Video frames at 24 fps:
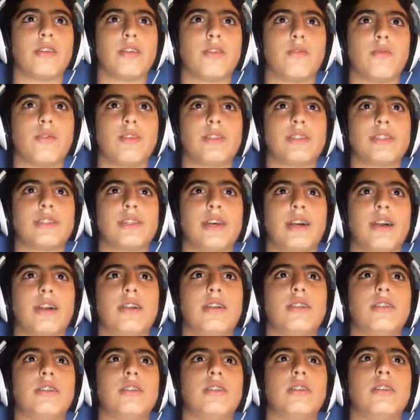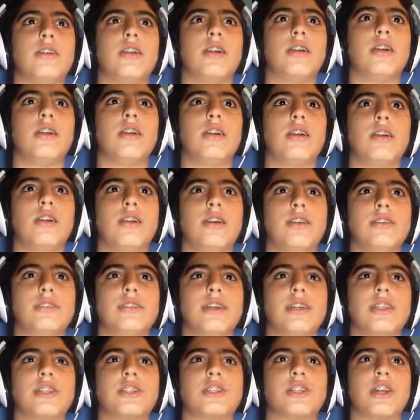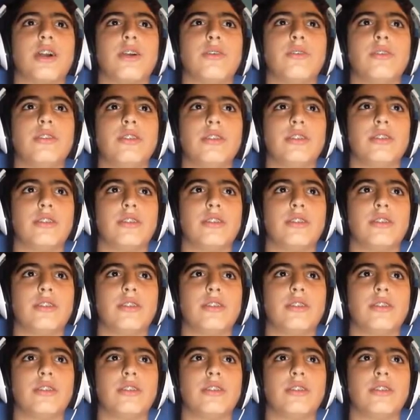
what is that? Is that a shower?